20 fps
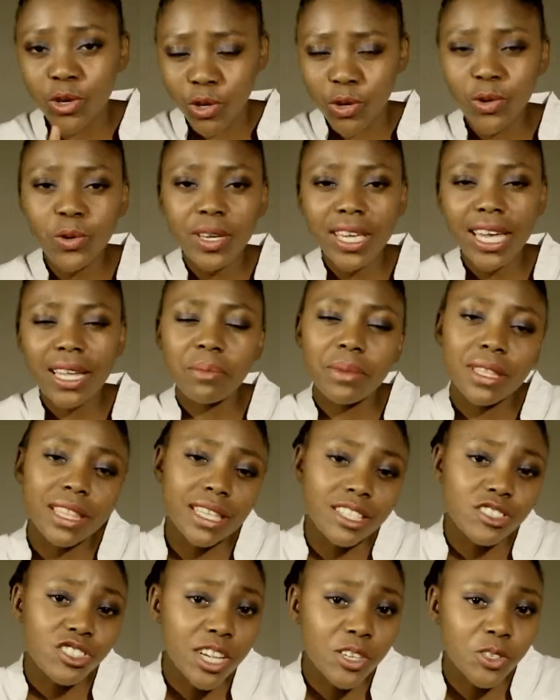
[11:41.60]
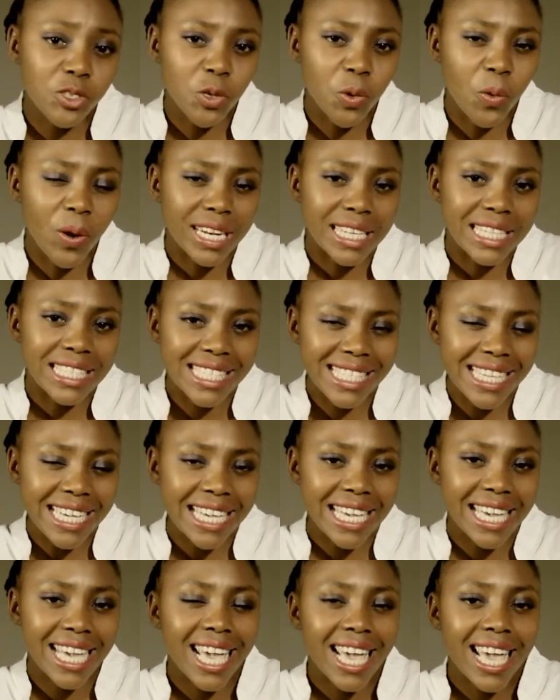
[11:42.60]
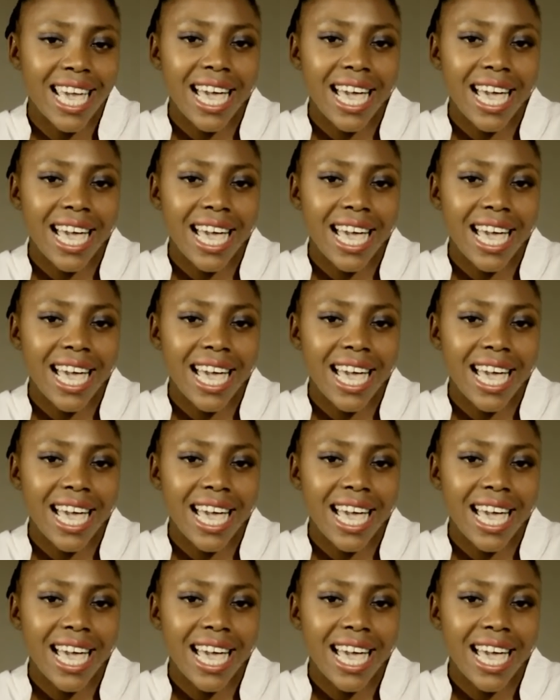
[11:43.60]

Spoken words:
You can be the change you want to see.